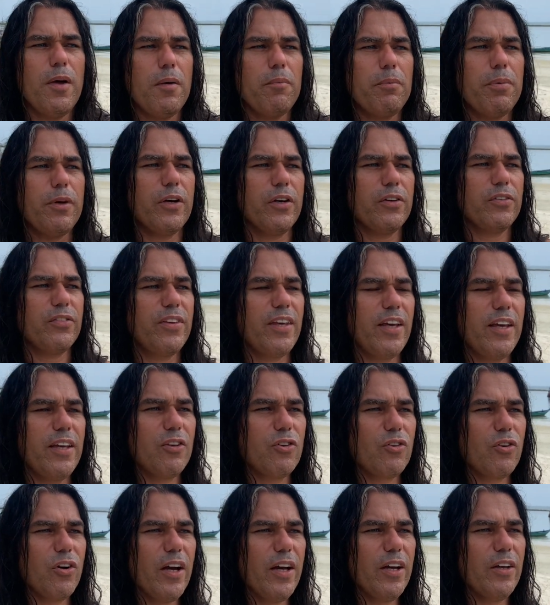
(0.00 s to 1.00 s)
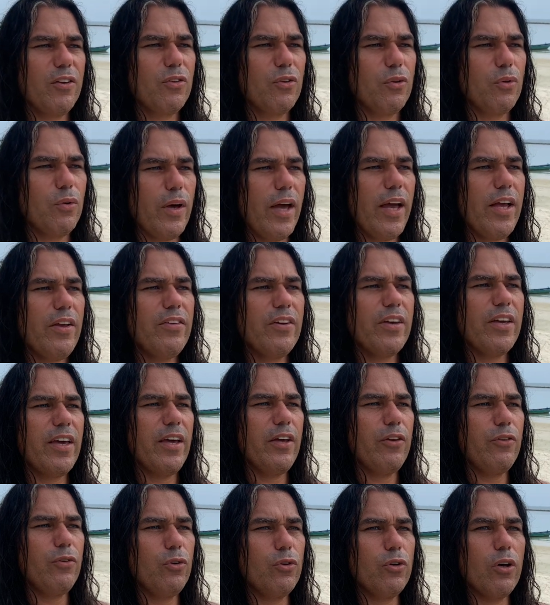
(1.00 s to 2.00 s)
because they try to
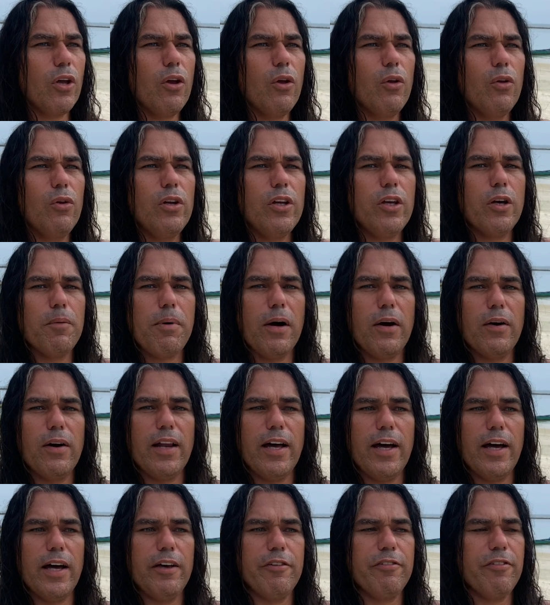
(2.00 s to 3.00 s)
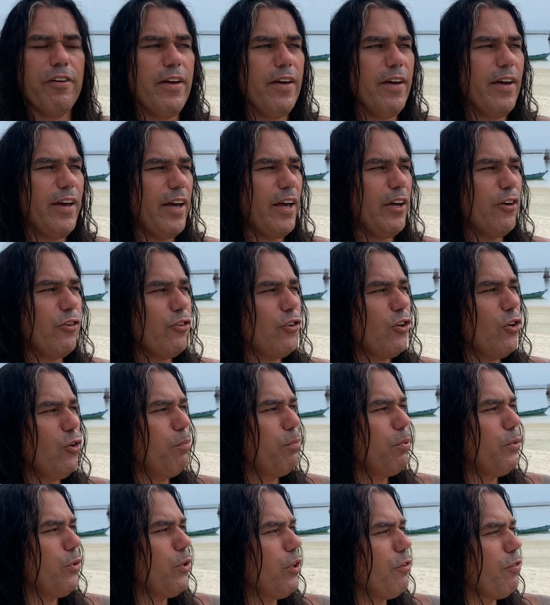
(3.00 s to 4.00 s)
educate you not only about life and show
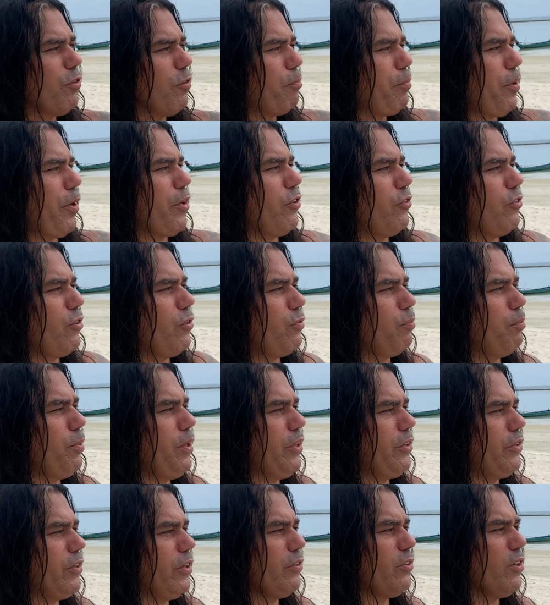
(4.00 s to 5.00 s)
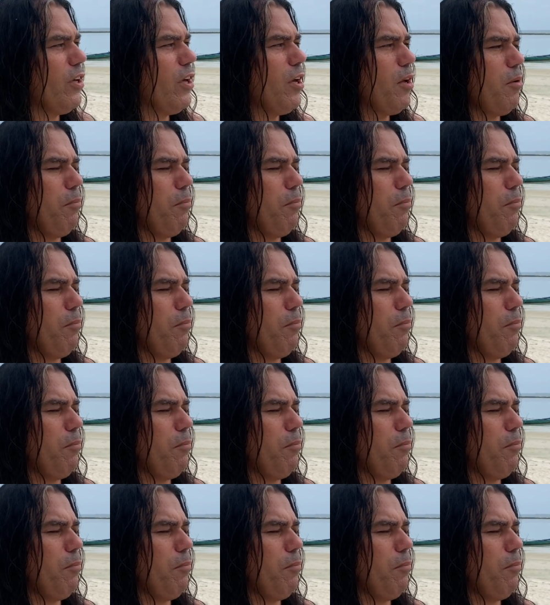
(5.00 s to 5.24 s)
beautiful pictures of beaches,